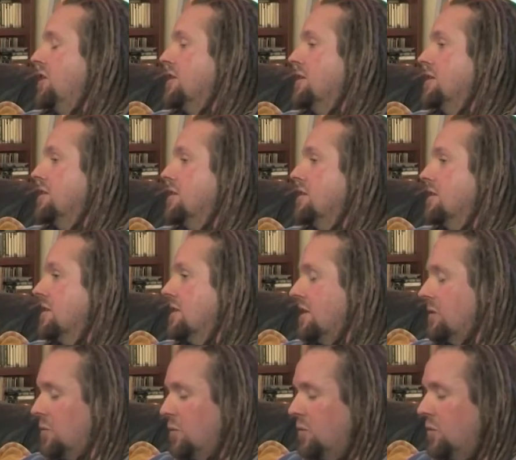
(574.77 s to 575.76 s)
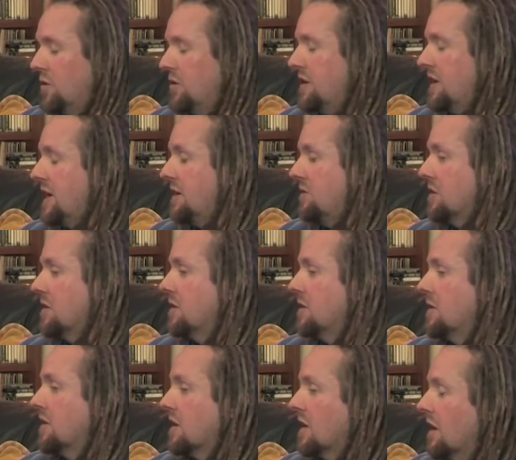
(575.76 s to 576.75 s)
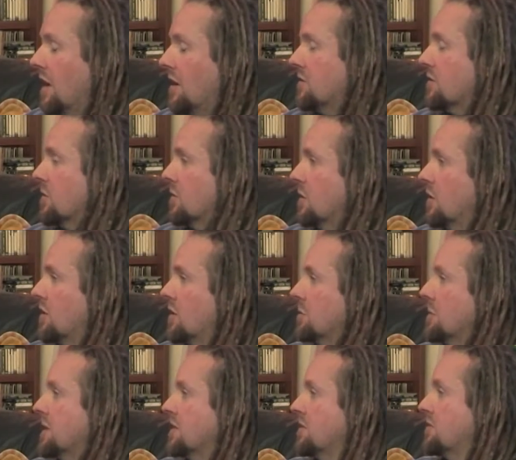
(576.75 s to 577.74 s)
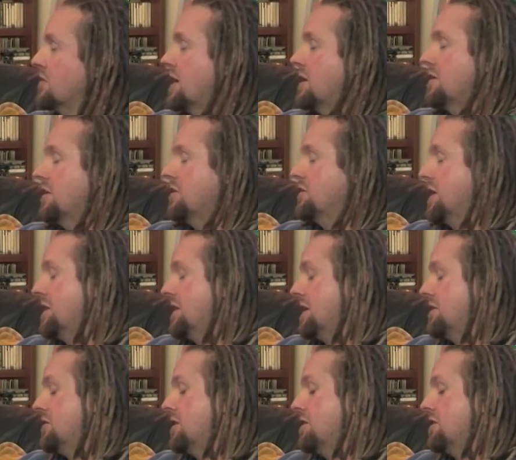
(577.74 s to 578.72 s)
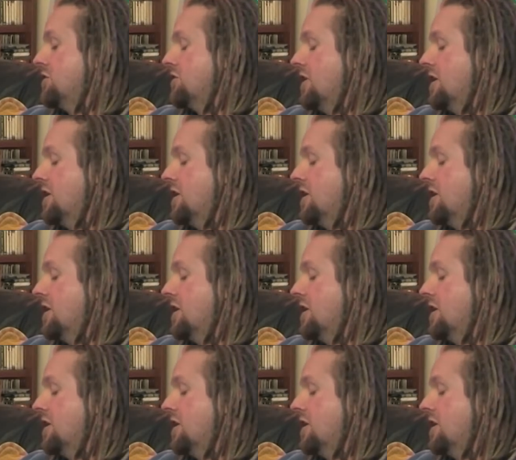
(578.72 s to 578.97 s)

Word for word: not. They wouldn't even glance or look at me. I found I found that very